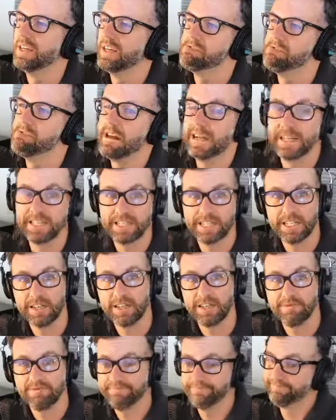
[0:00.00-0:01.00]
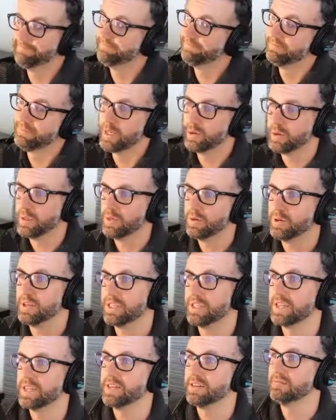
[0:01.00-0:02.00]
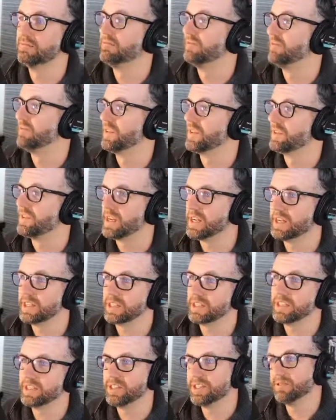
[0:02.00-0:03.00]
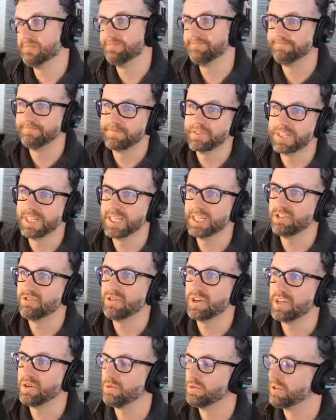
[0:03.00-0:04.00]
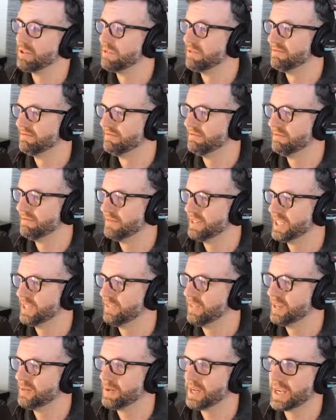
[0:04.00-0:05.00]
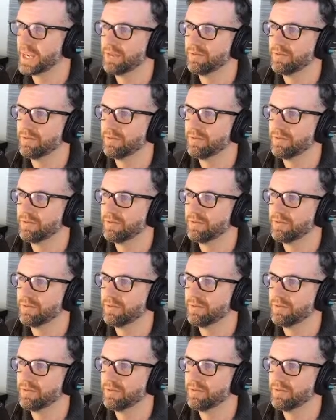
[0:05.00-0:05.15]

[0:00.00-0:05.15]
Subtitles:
And let's see, maybe it works out. If it doesn't, the next trade will definitely make up